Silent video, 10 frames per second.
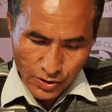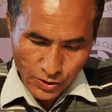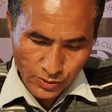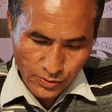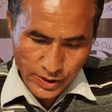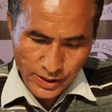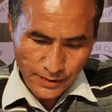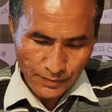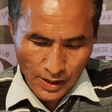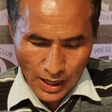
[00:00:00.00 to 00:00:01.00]
got today.
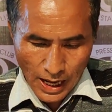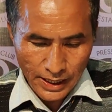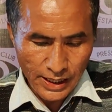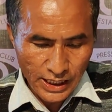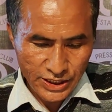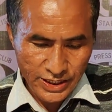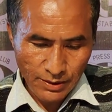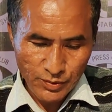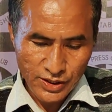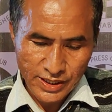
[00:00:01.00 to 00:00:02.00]
And the next
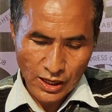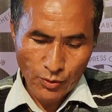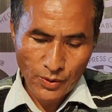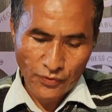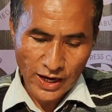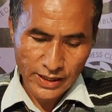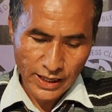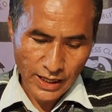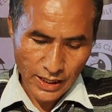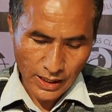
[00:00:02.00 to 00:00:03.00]
step is I will find
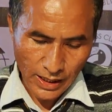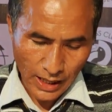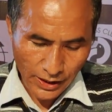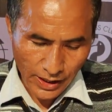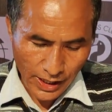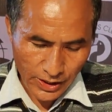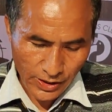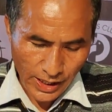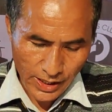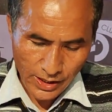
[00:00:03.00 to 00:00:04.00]
another
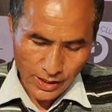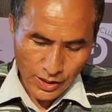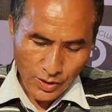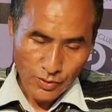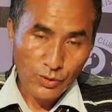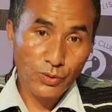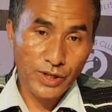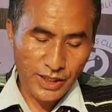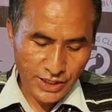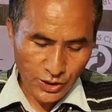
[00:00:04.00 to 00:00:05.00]
RTI
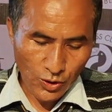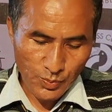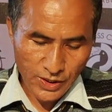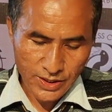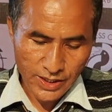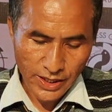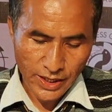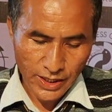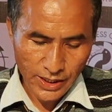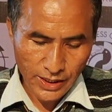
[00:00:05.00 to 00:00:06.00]
to the DC office
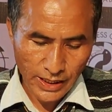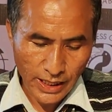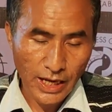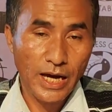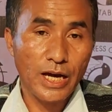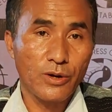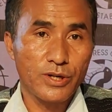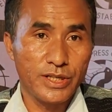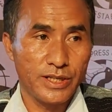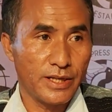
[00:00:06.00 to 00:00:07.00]
regarding the
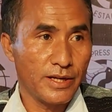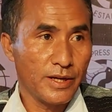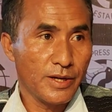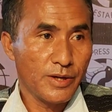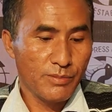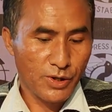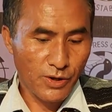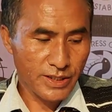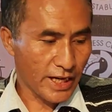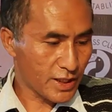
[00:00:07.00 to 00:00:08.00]
NOC,
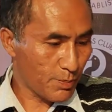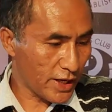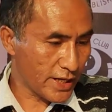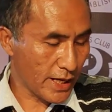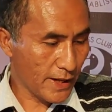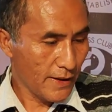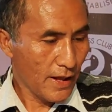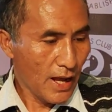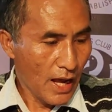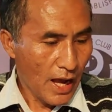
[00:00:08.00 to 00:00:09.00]
because as per the
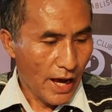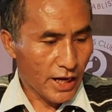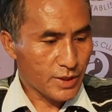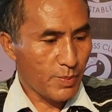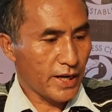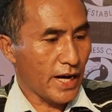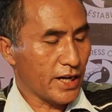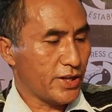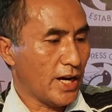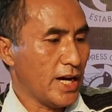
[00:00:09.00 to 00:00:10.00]

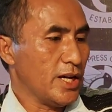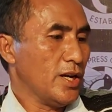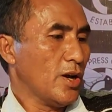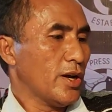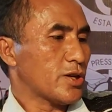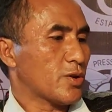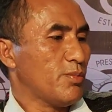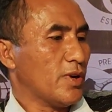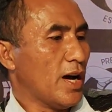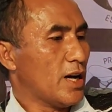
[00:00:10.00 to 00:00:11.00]
RTI
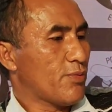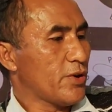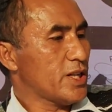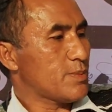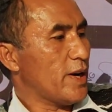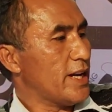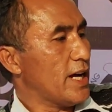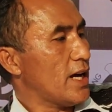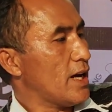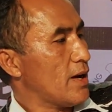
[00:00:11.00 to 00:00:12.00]
furnished by
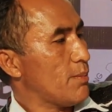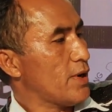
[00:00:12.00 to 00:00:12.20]
the